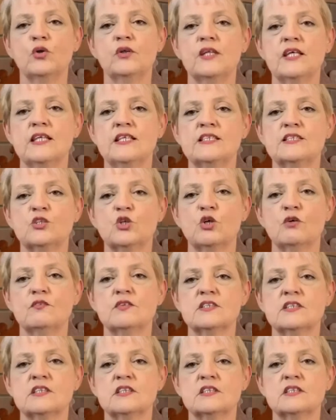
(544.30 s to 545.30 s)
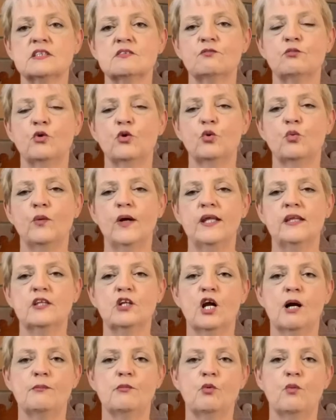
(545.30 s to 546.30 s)
these services for the week that
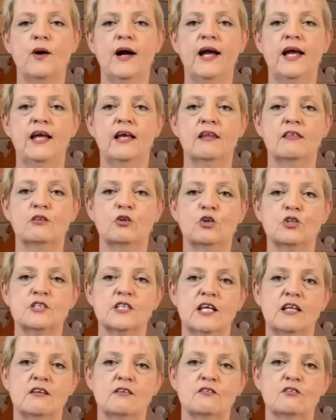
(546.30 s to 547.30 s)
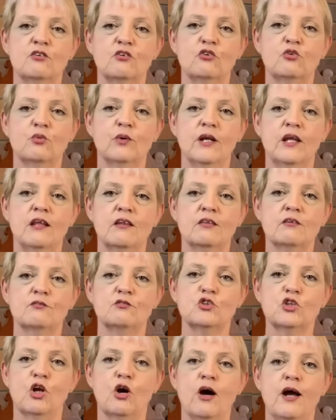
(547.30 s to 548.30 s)
I'm away, 13th to the 20th of
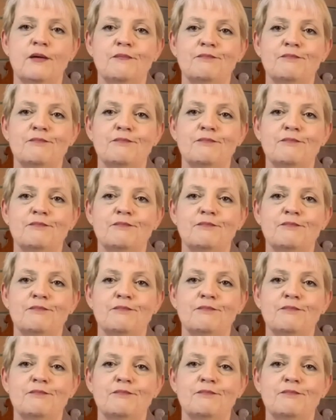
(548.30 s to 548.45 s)
July.